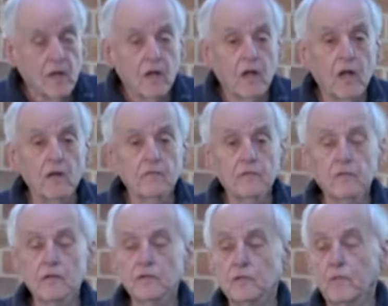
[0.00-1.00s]
Ivan
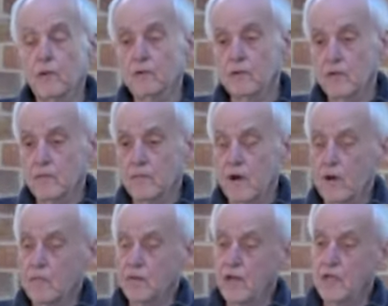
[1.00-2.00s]
looks upon the
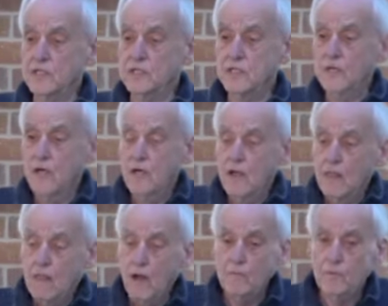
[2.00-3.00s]
Bible as
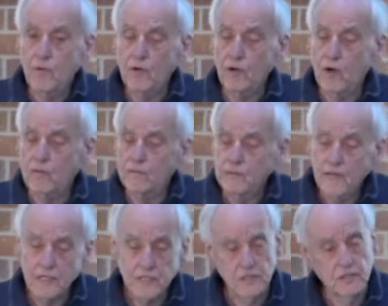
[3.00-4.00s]
a book of
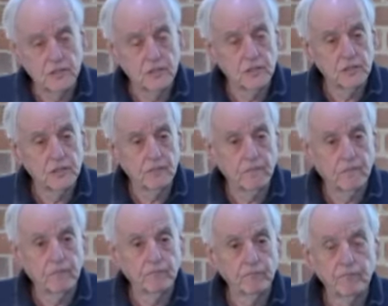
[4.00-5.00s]
lessons.
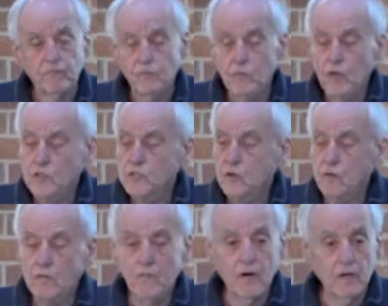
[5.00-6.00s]
So we
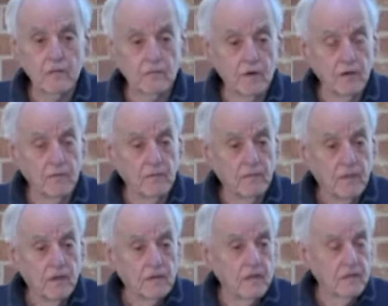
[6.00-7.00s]
might read
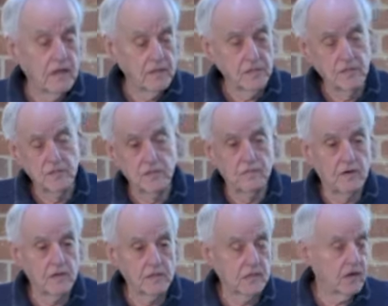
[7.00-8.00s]
the lessons of
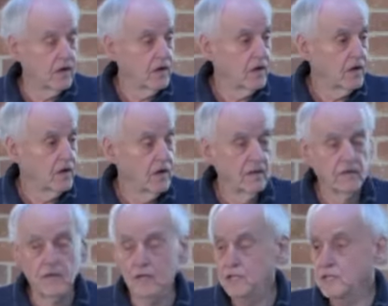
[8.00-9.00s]
Isaiah,
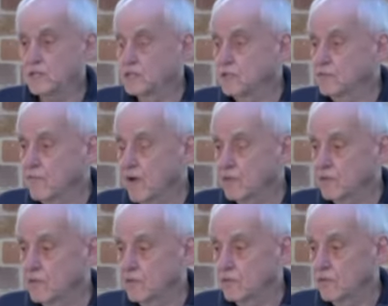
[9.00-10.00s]
the lessons of
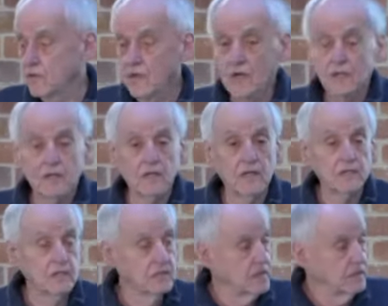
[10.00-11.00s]
Matthew, the
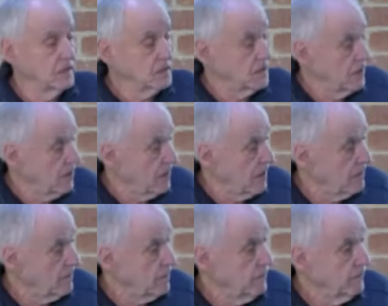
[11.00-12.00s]
lessons in the
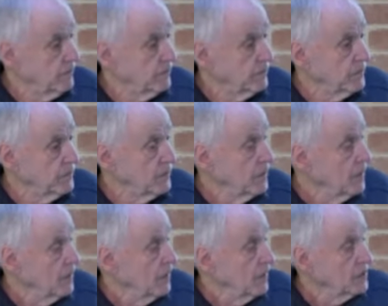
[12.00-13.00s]
Psalm.
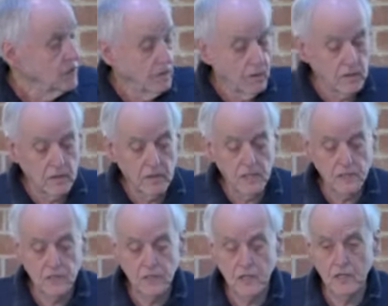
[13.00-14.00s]
So what are the
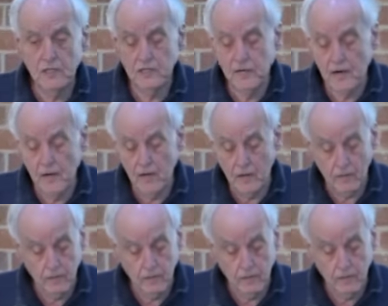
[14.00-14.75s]
lessons here today?